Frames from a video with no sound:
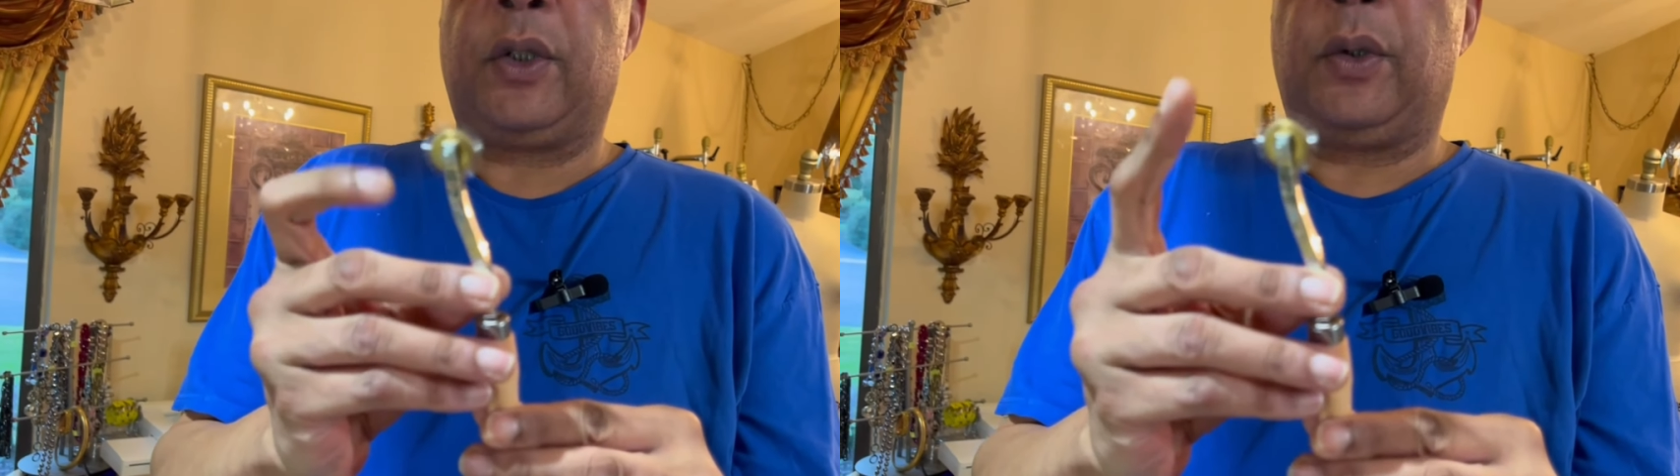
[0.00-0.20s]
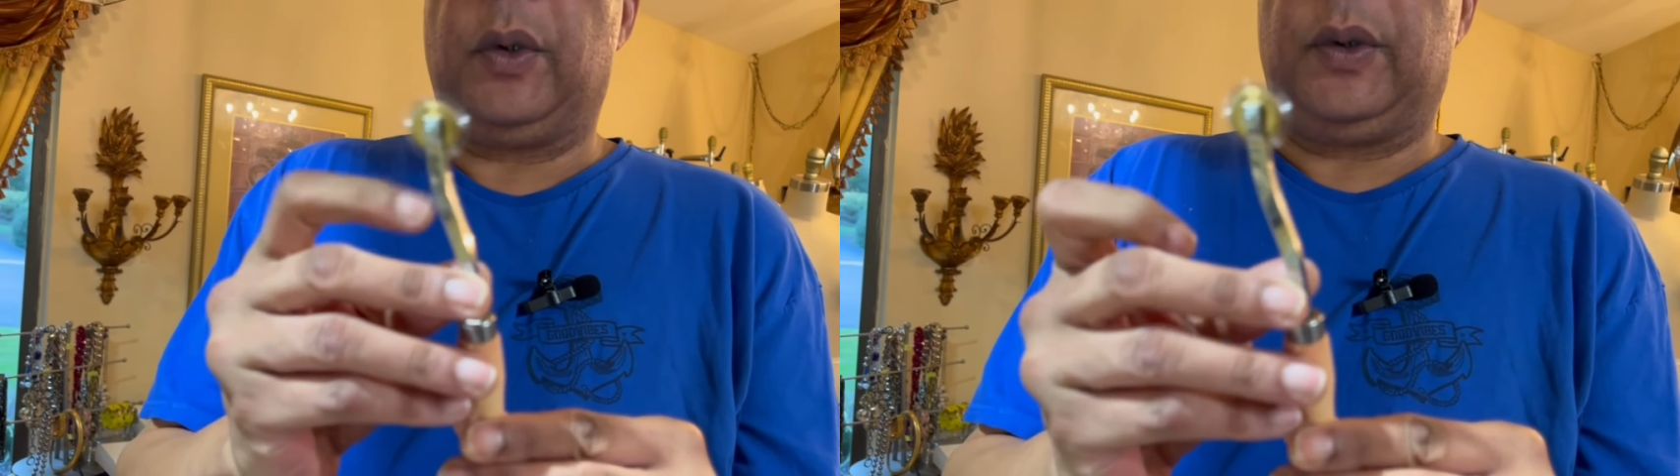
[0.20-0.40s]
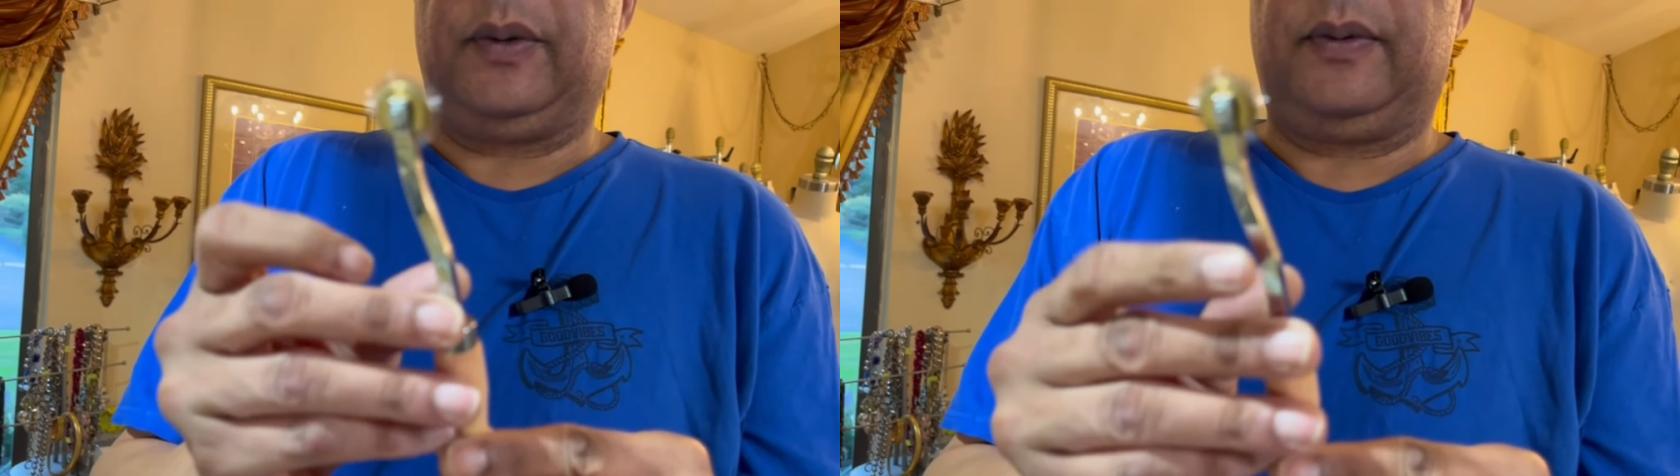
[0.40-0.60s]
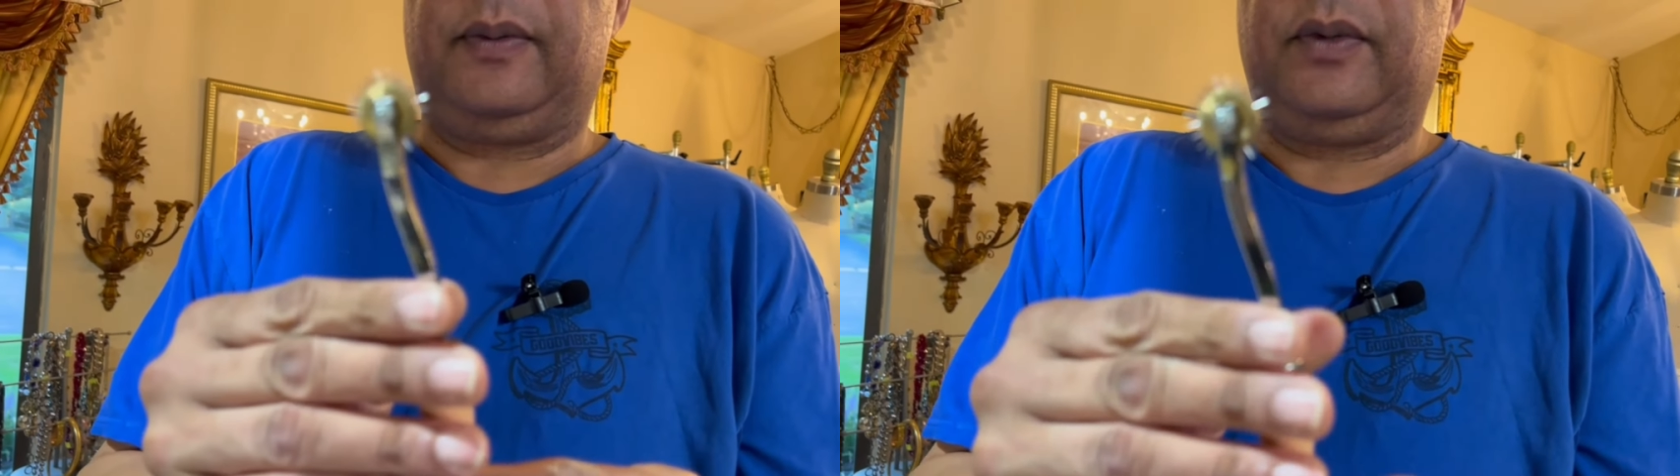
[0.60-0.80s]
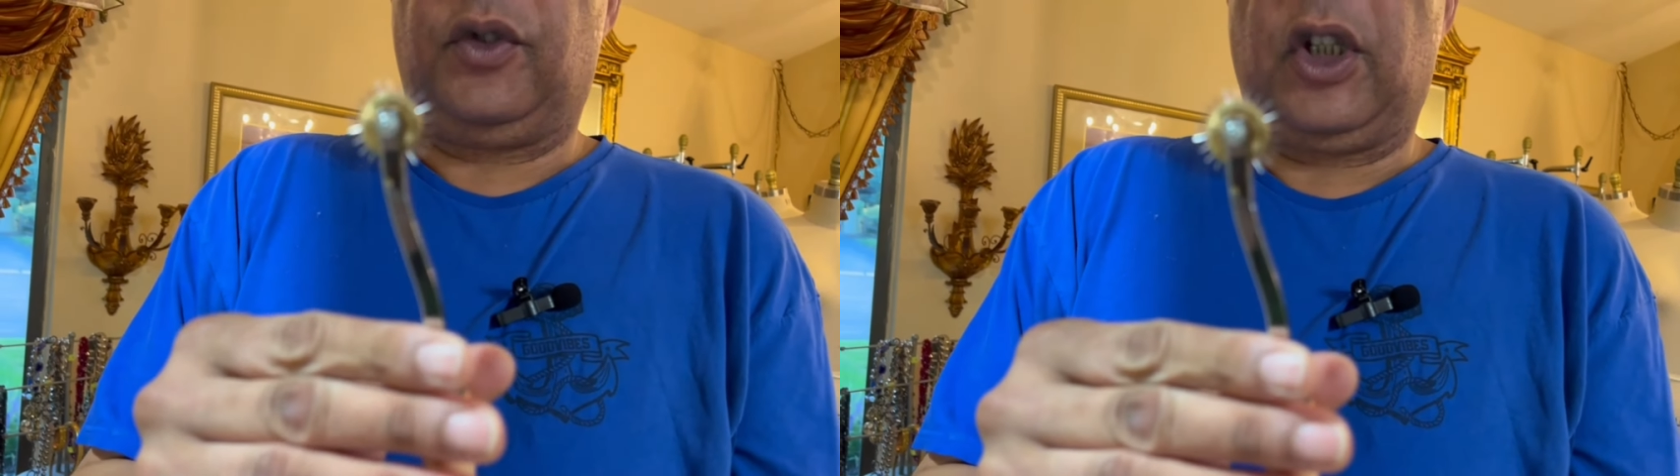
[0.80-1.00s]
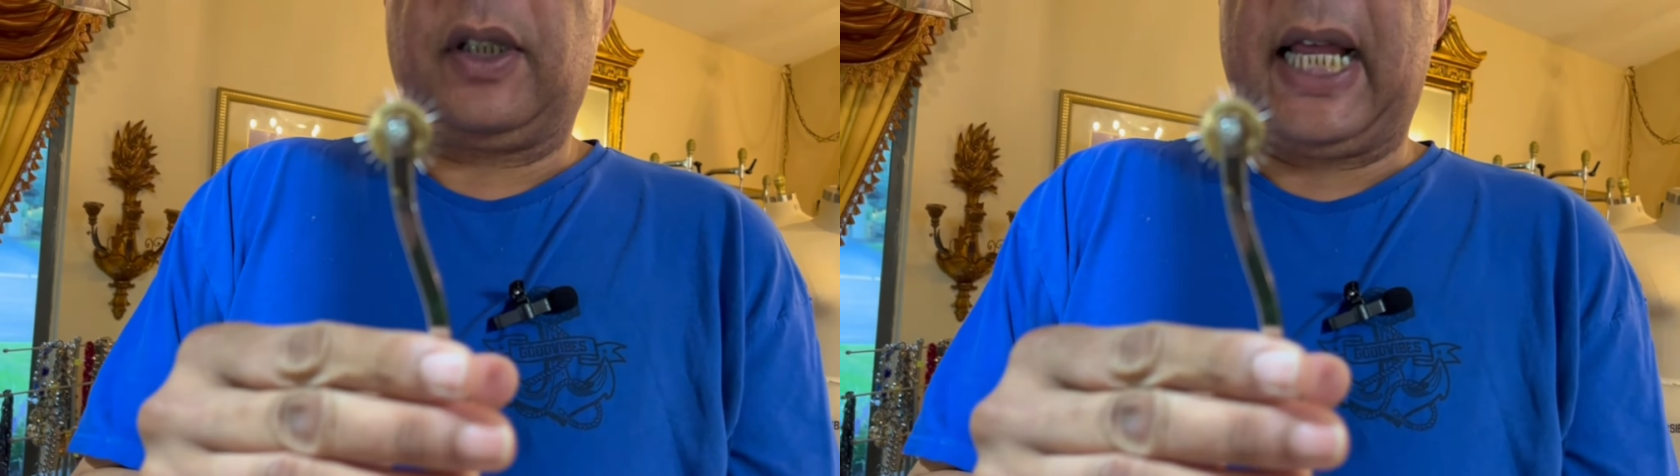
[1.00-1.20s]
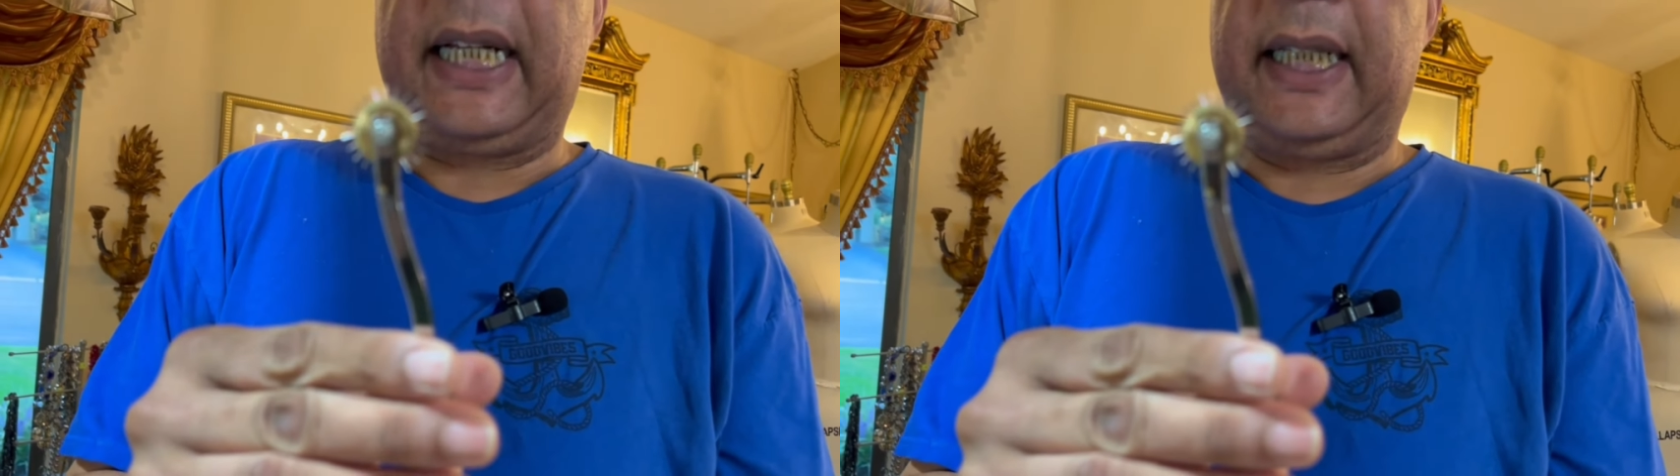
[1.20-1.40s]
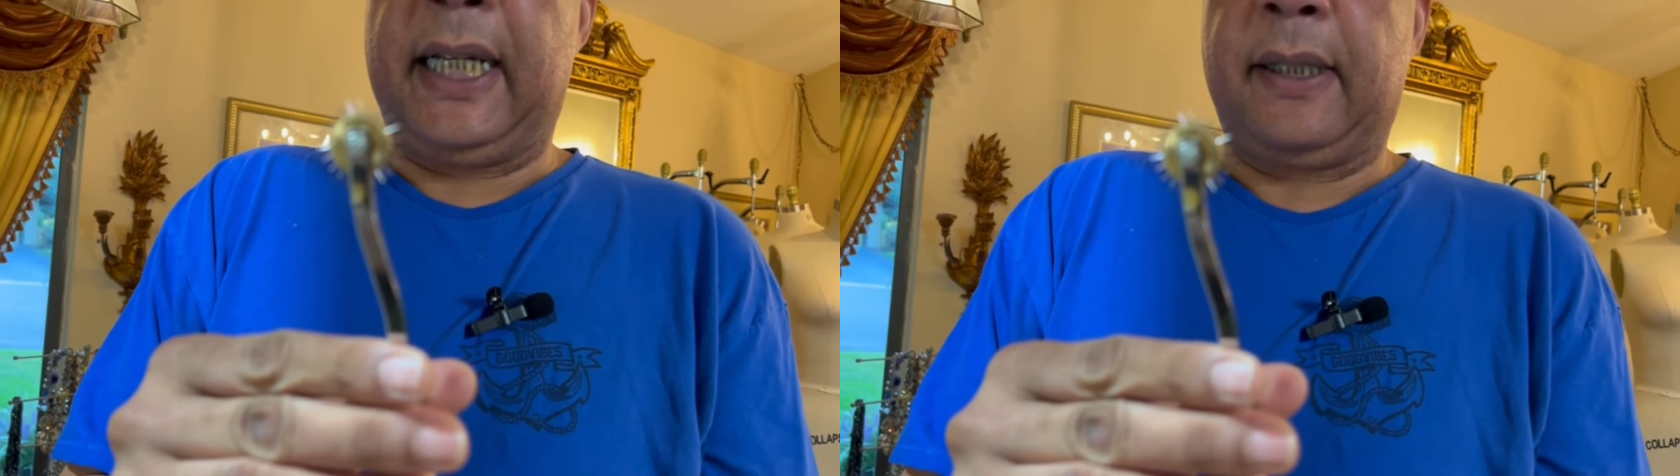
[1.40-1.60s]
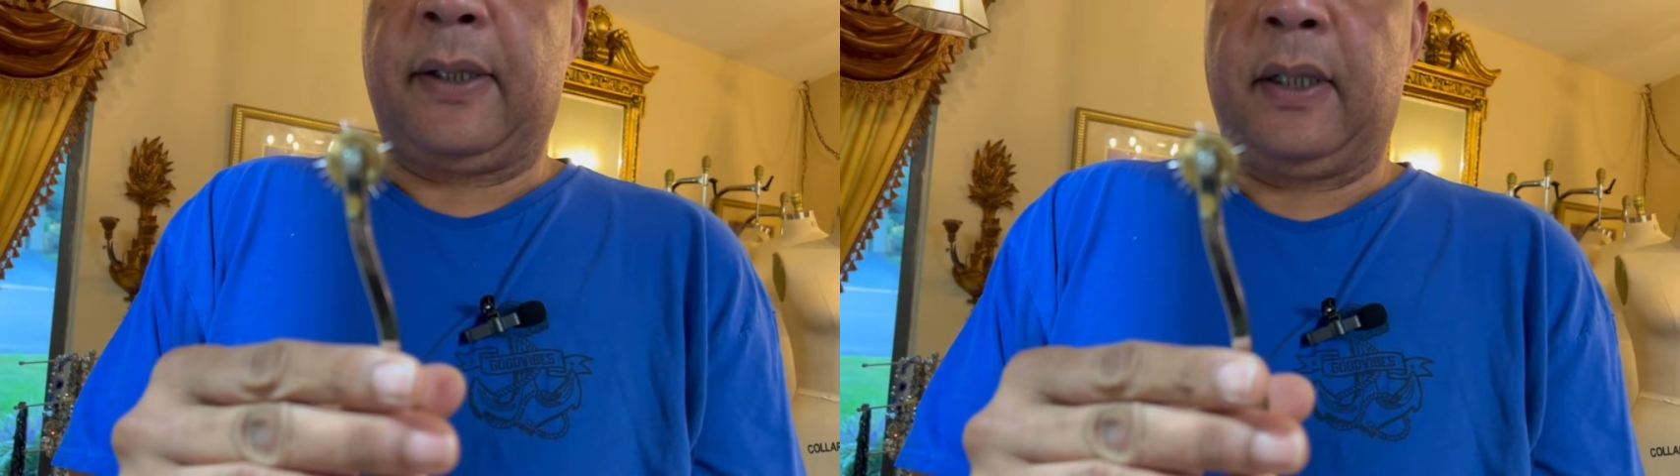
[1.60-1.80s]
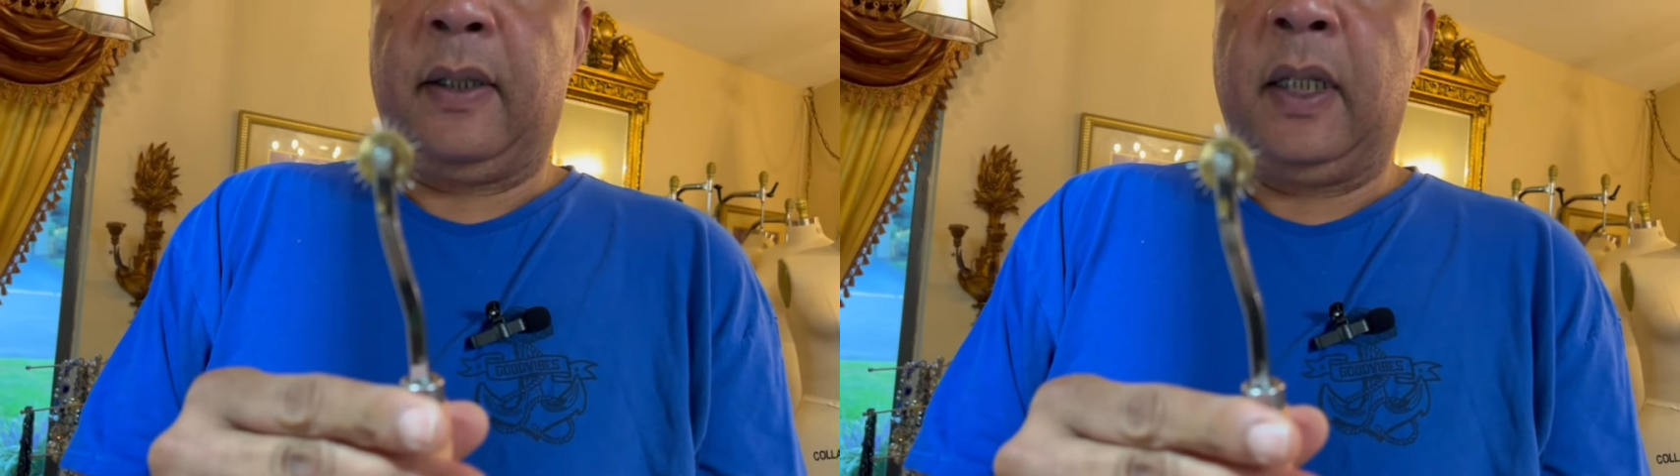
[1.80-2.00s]
tool, just like
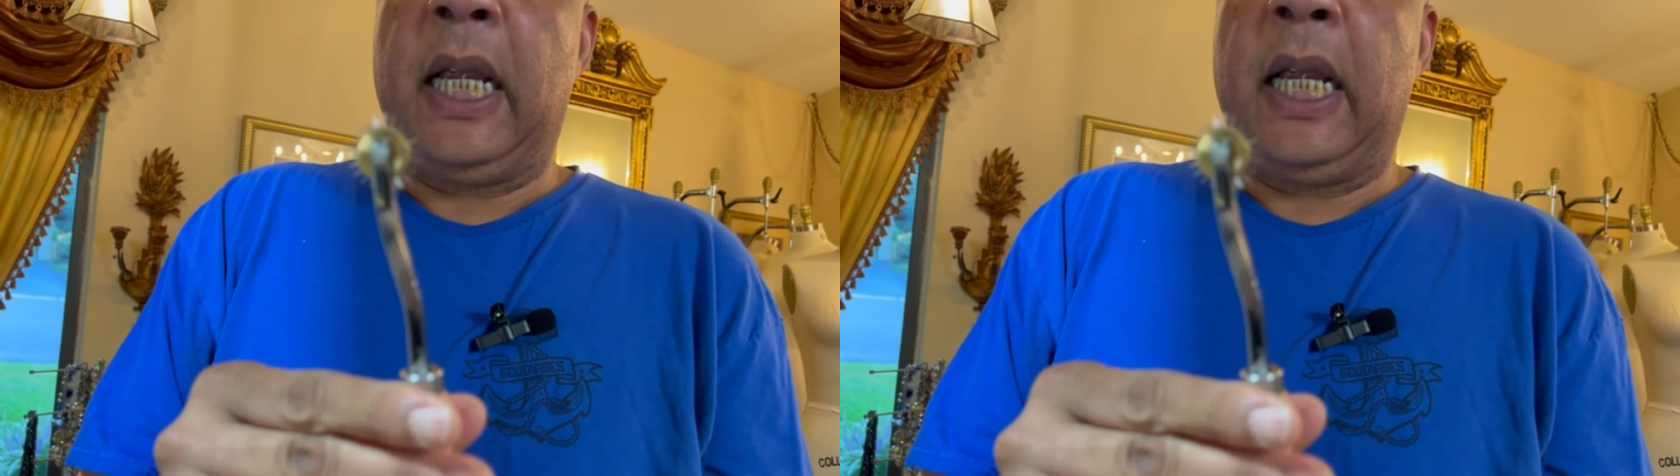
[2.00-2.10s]
this.